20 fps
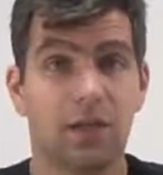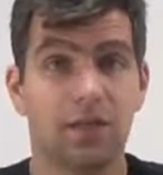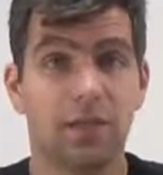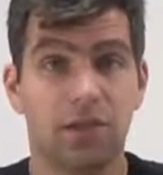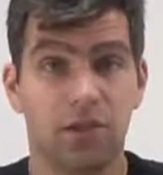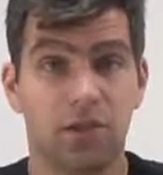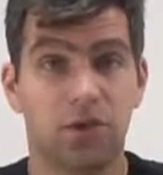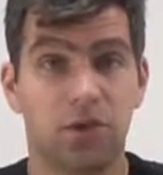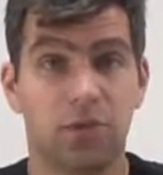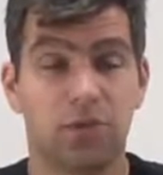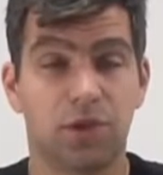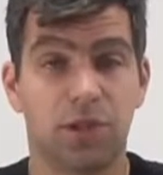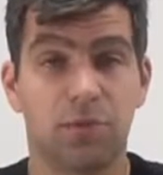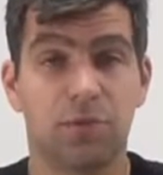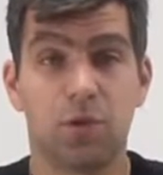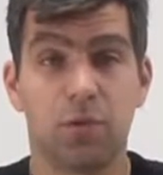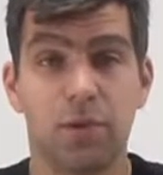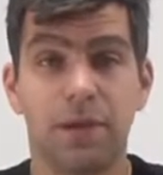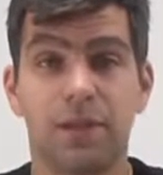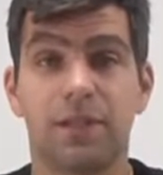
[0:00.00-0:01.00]
This is all for the
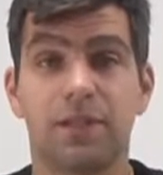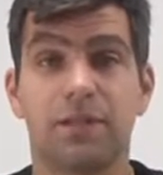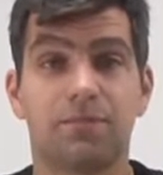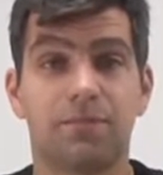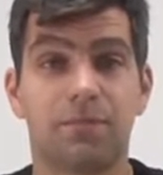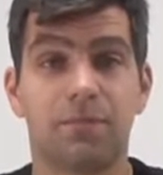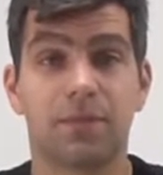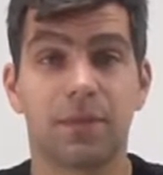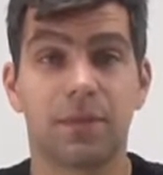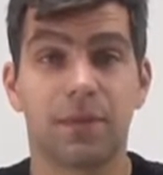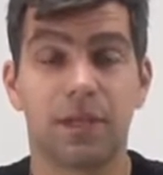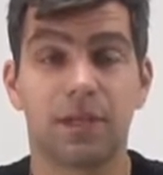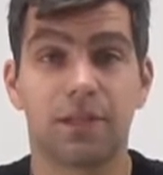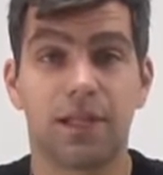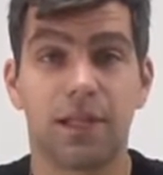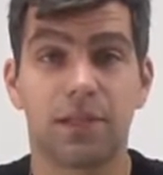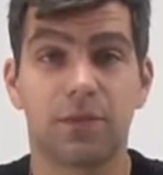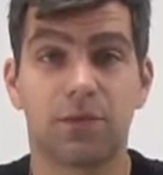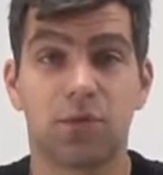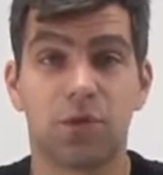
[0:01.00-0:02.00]
moment.
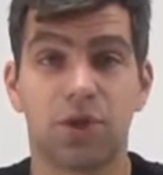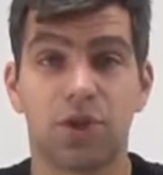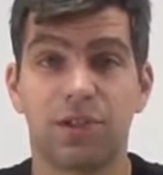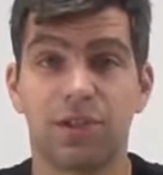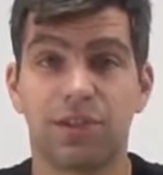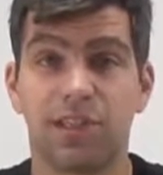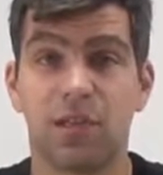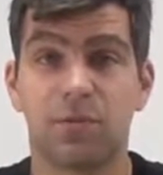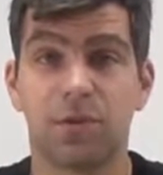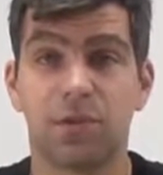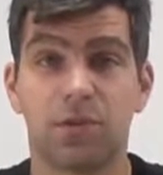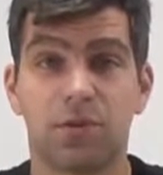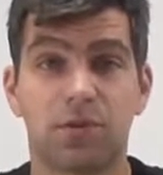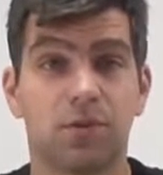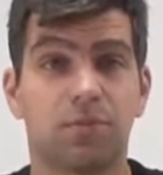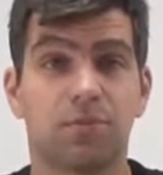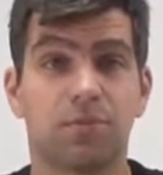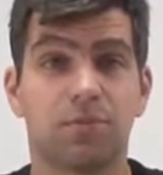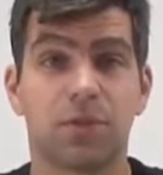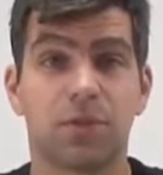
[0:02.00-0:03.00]
Thanks for watching this episode.